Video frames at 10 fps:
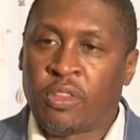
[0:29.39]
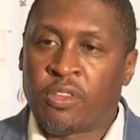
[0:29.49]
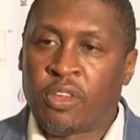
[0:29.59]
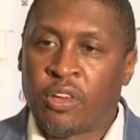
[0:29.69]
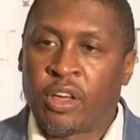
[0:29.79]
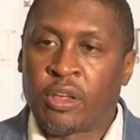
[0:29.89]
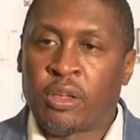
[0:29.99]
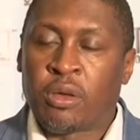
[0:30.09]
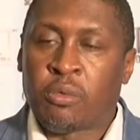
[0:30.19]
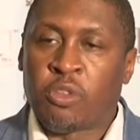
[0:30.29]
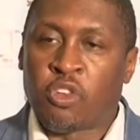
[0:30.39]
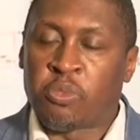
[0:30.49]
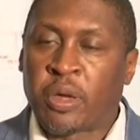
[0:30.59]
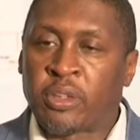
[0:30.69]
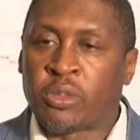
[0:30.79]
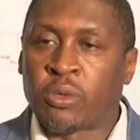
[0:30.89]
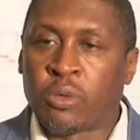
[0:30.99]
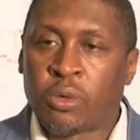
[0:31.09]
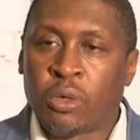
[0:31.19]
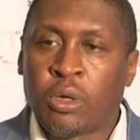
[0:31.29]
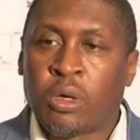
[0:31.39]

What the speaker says: in this area. With respect to